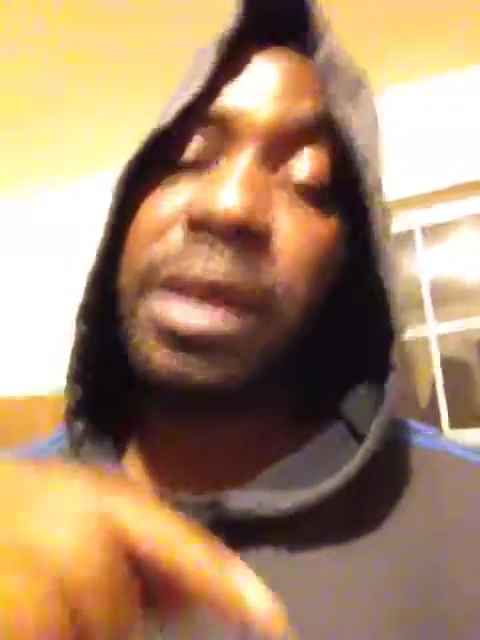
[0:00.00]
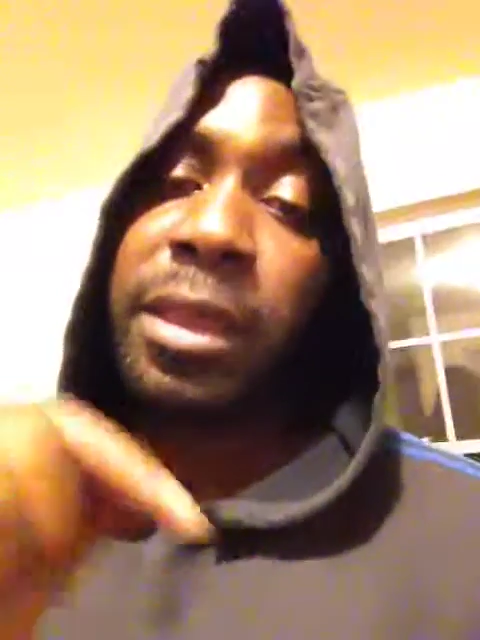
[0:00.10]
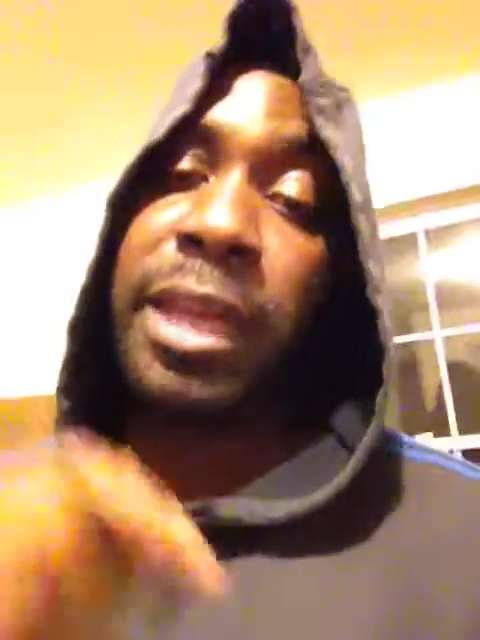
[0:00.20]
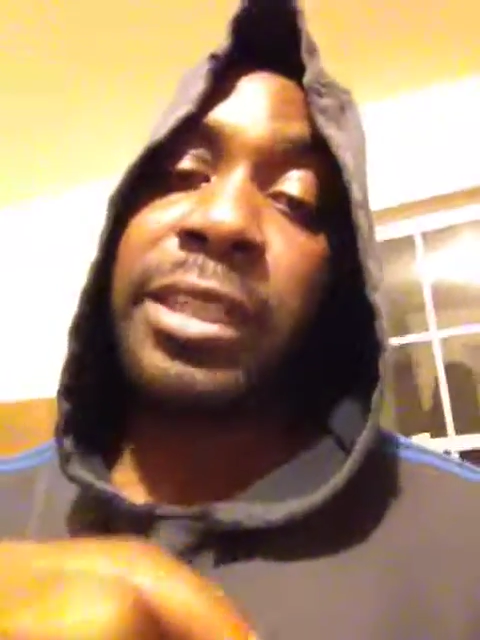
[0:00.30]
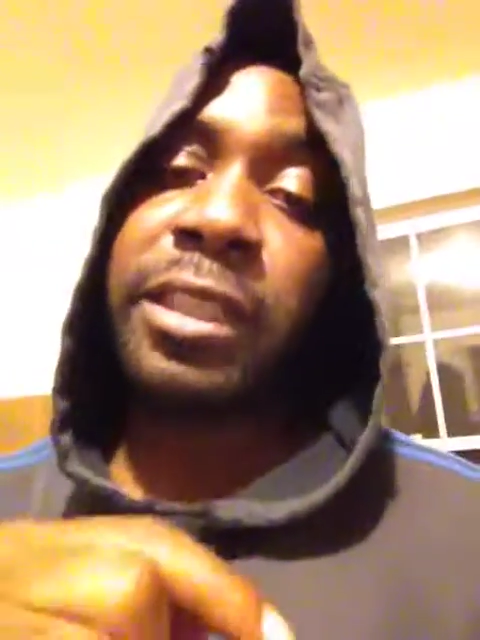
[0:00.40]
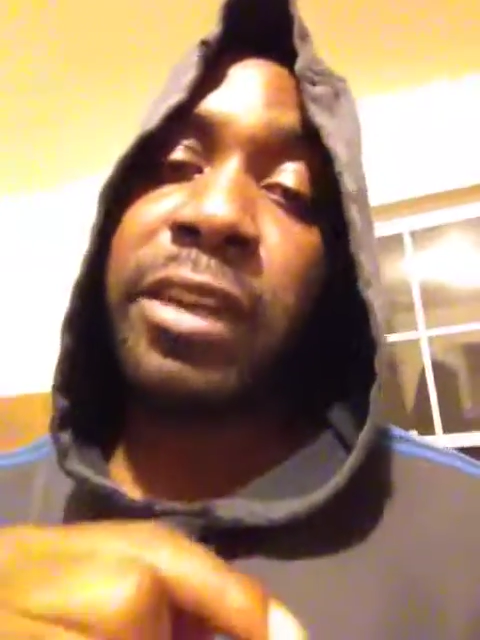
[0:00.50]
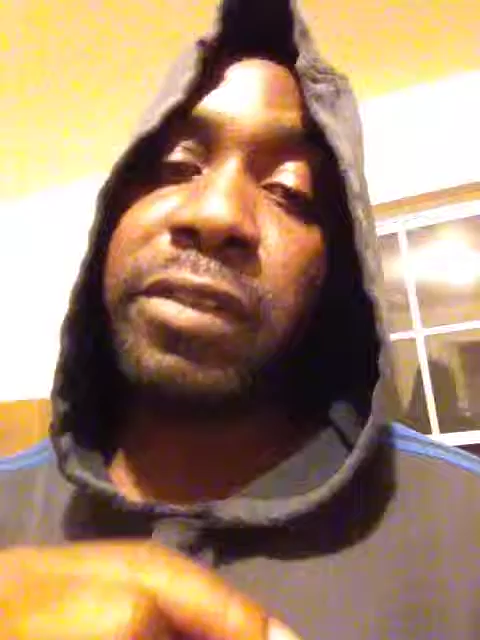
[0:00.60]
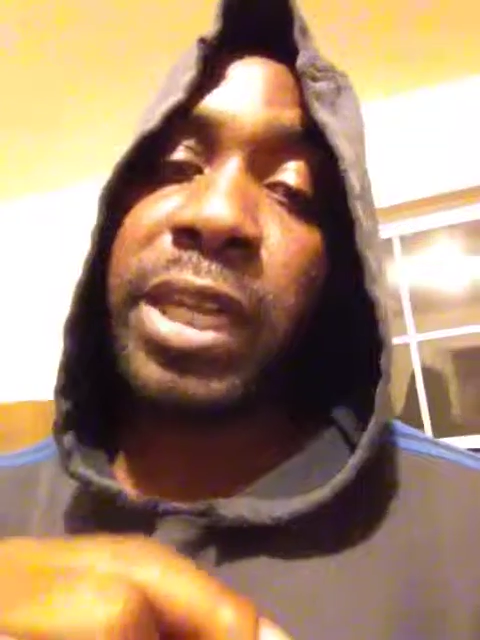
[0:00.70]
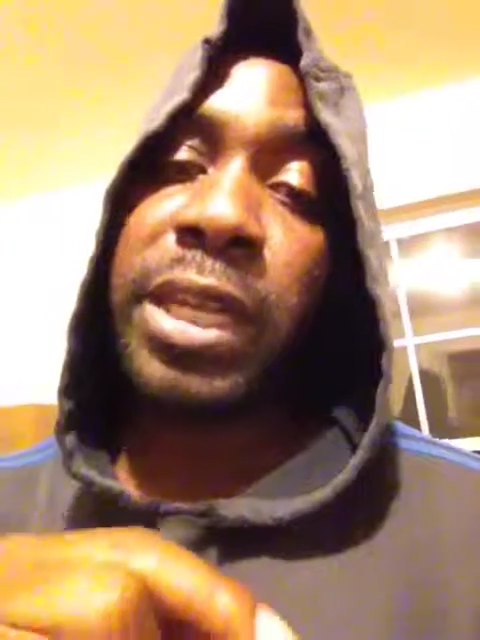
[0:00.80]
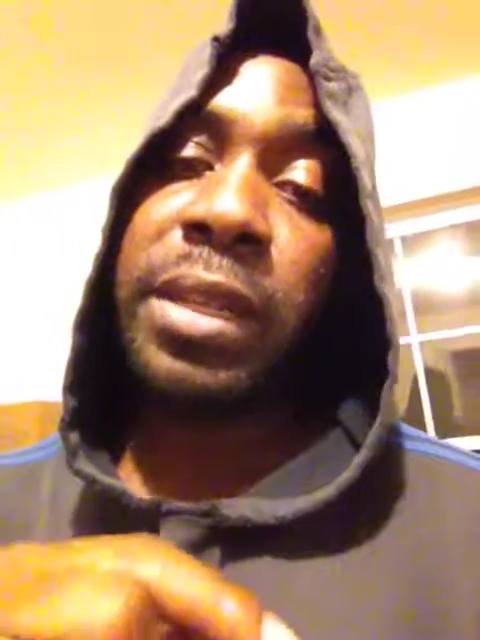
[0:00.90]
That
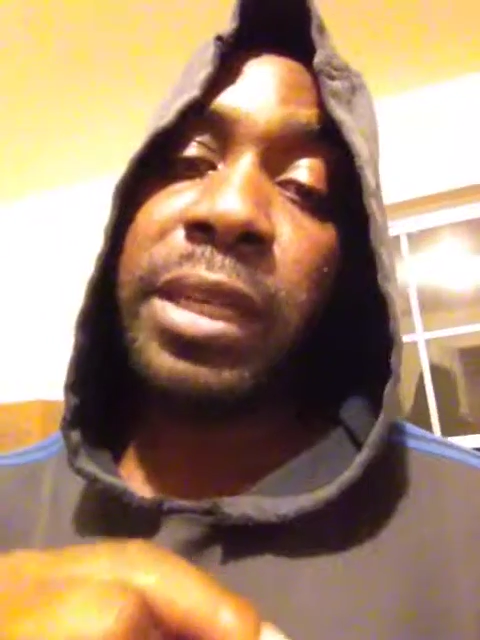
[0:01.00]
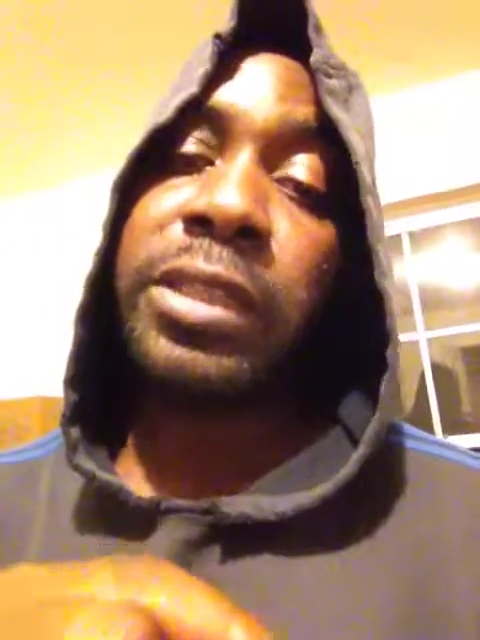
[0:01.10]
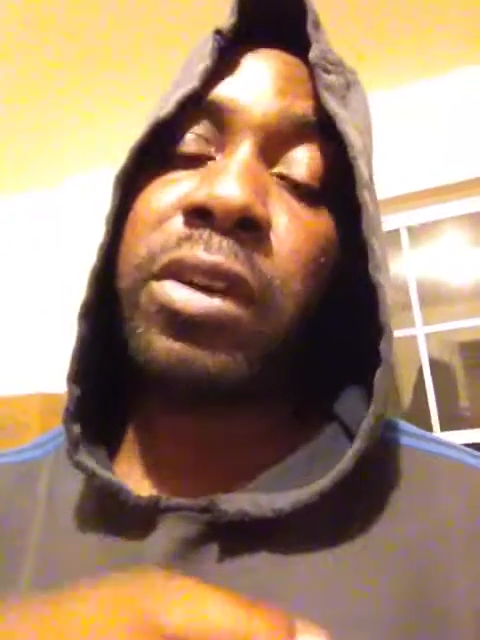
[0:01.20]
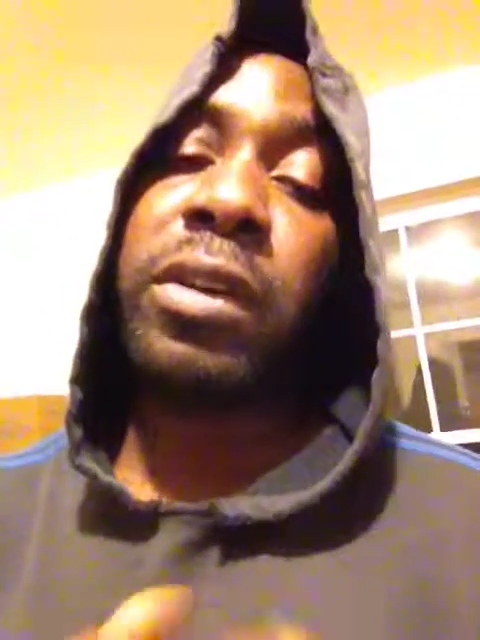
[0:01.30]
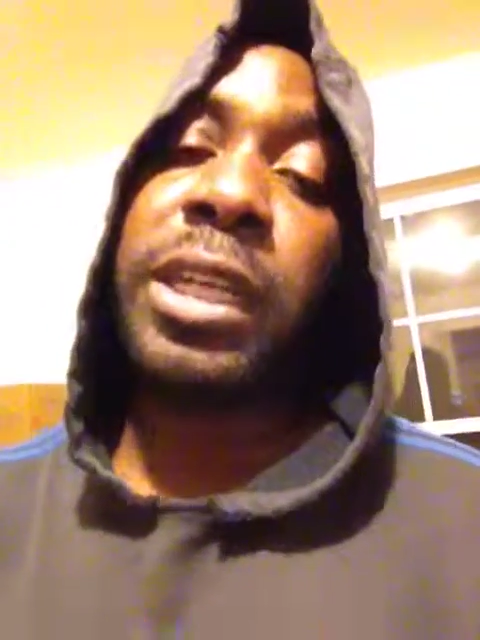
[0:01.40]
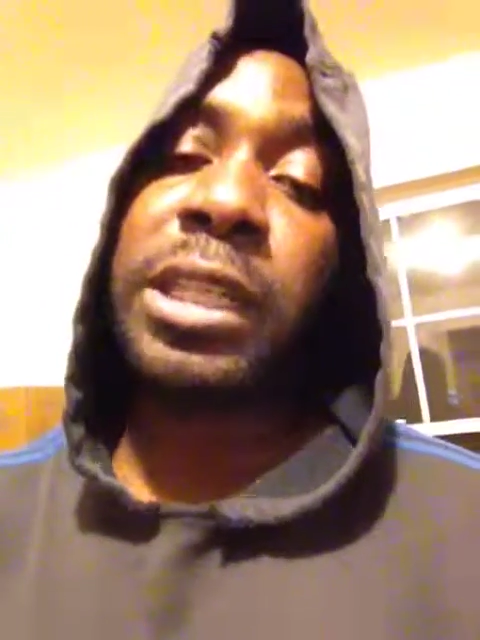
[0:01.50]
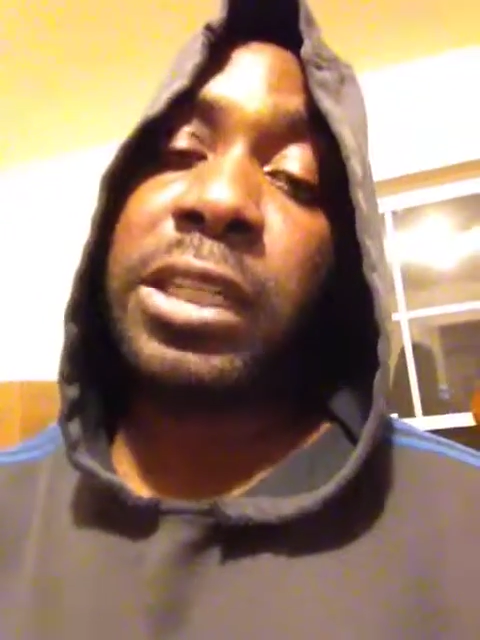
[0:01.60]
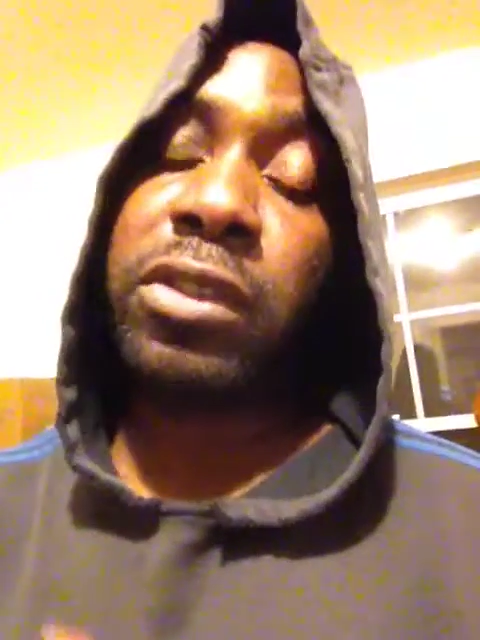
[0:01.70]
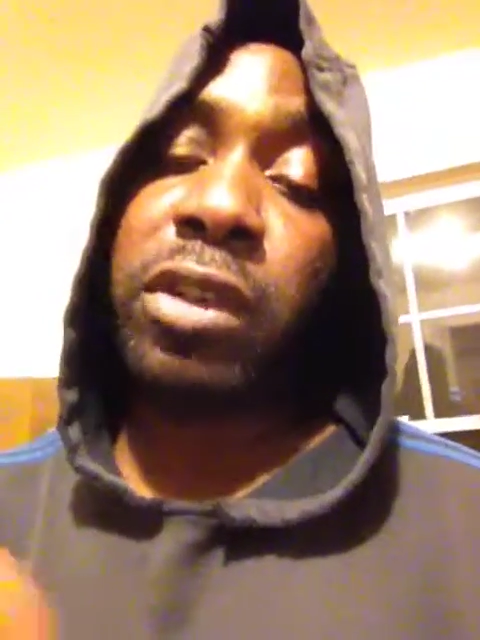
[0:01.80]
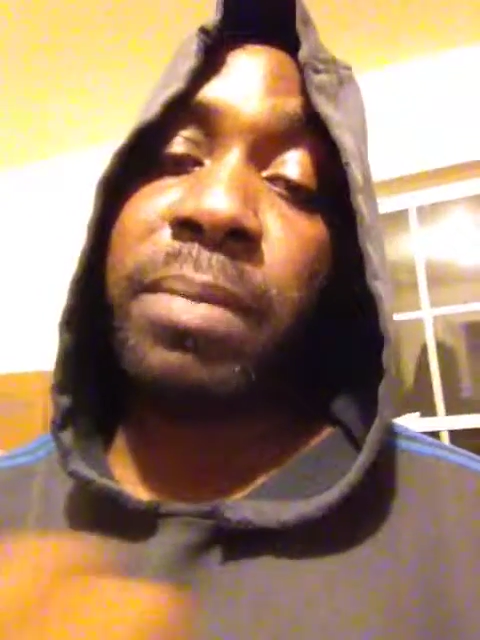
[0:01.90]
screen is
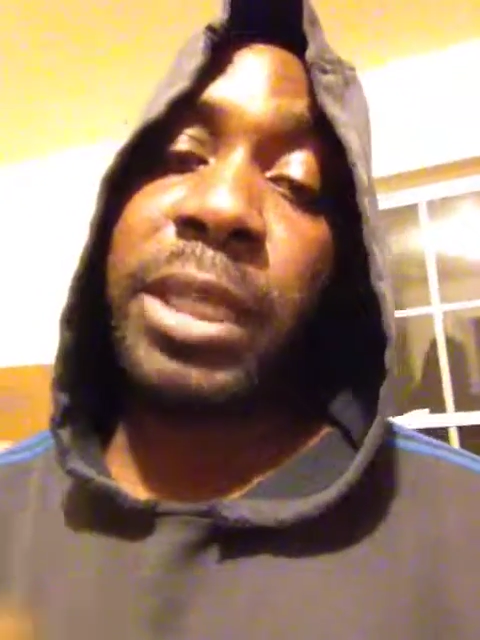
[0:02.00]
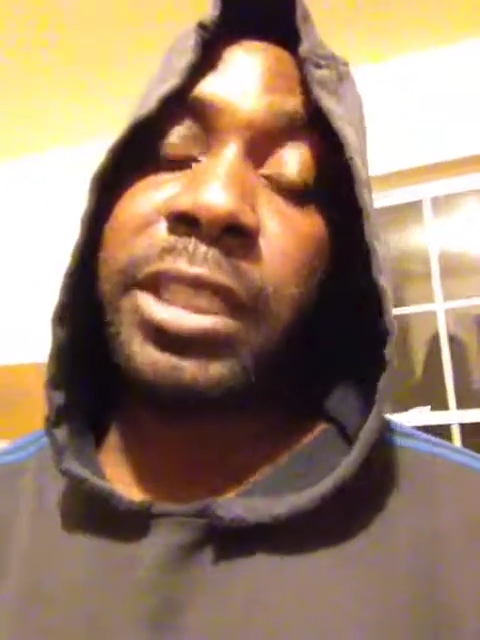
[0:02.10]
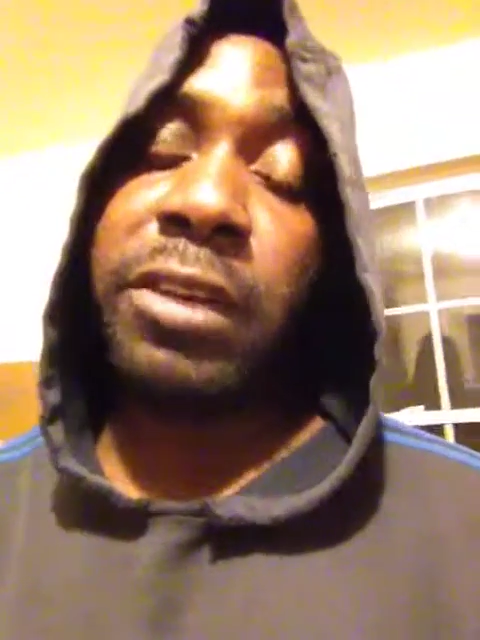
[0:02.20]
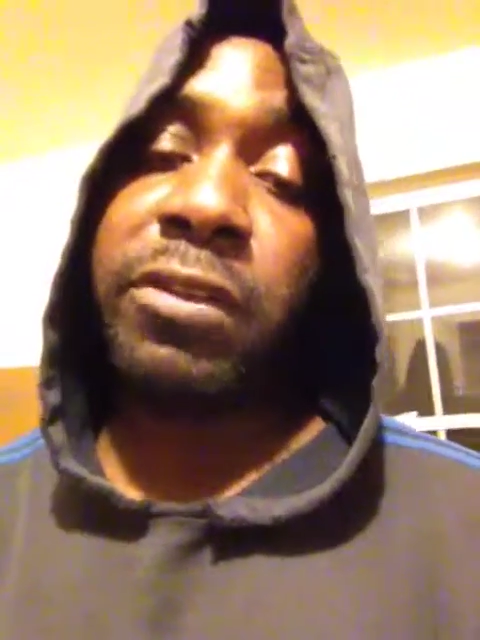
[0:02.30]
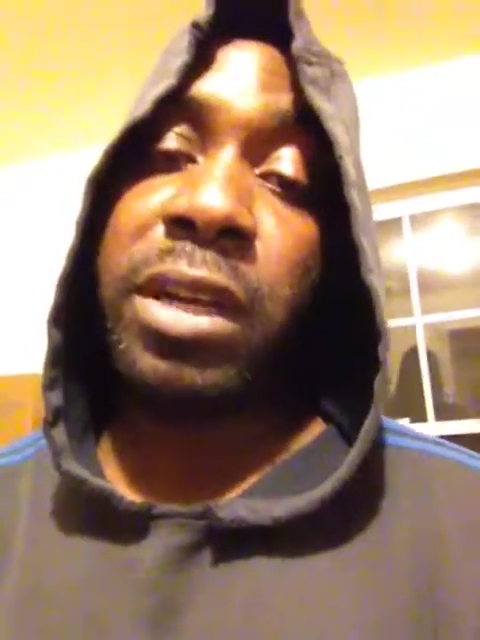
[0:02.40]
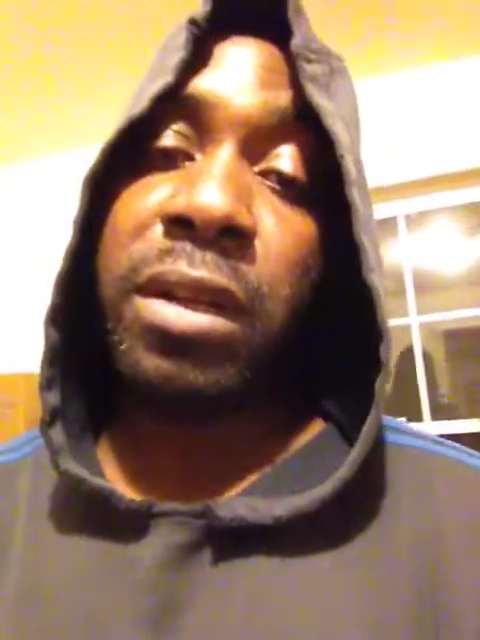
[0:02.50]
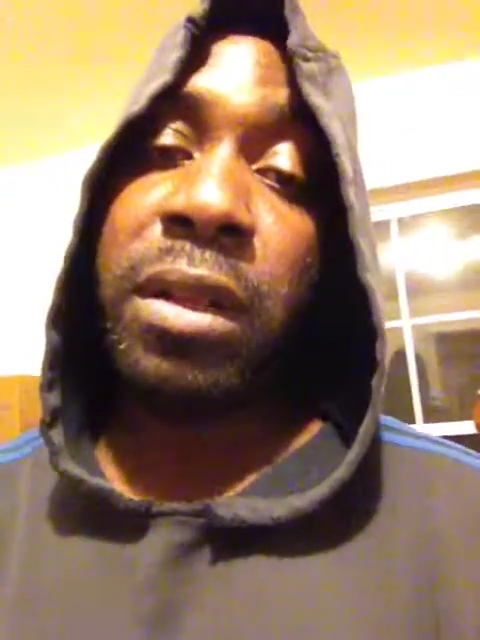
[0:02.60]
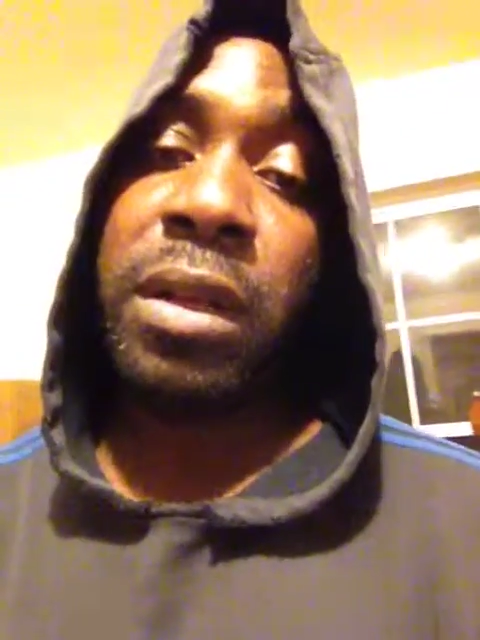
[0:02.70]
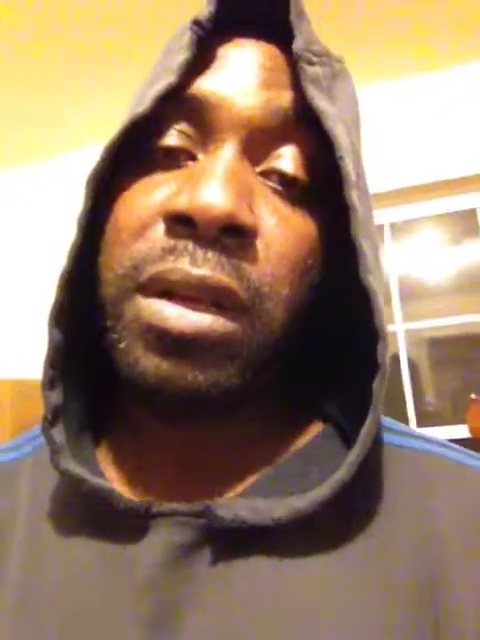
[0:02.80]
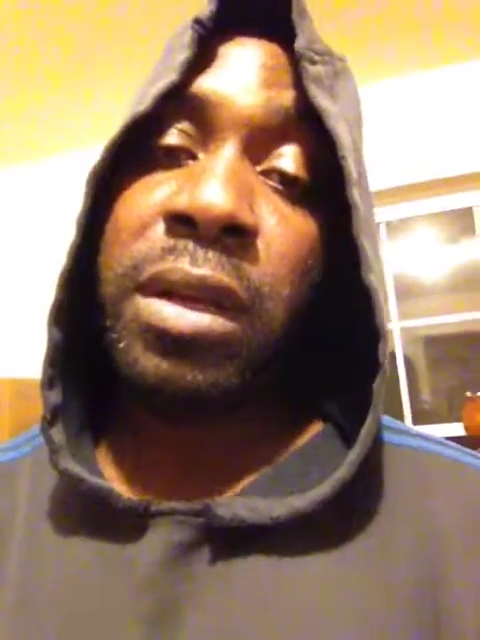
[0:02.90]
connected to a material,